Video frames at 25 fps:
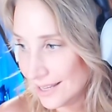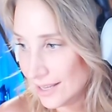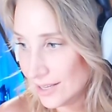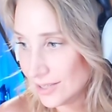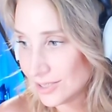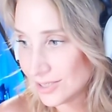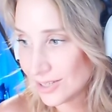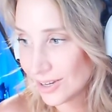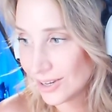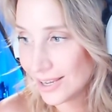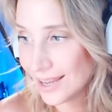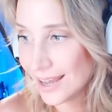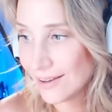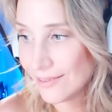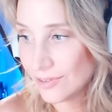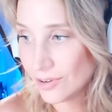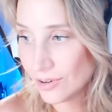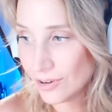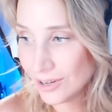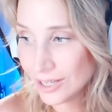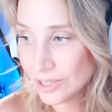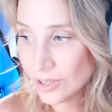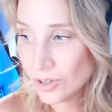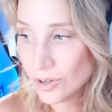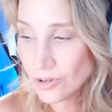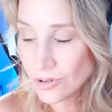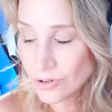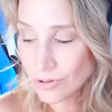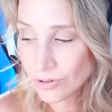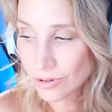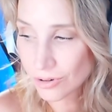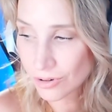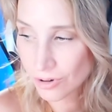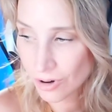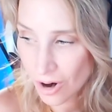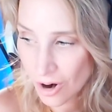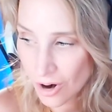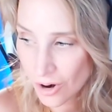So yeah, if you're in Google
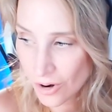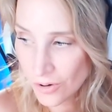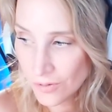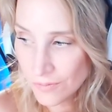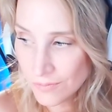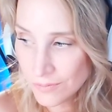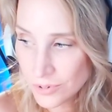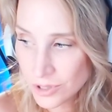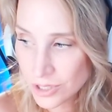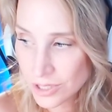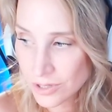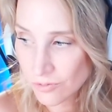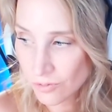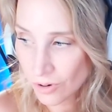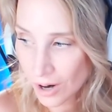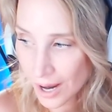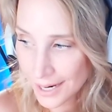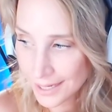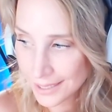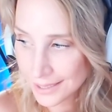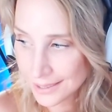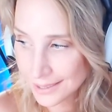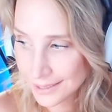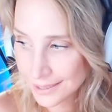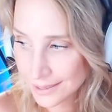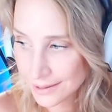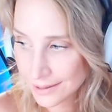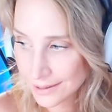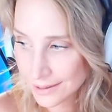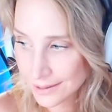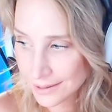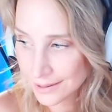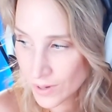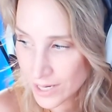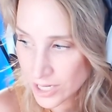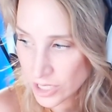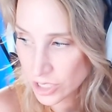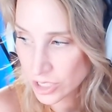Chrome, just right click the
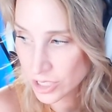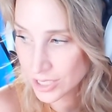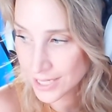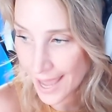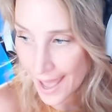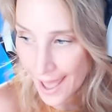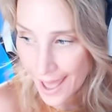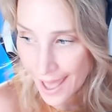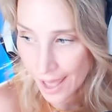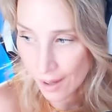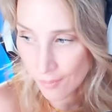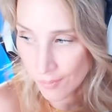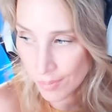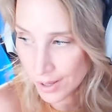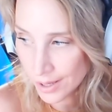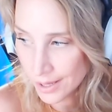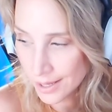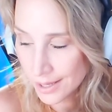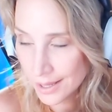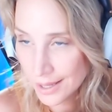Twitch tab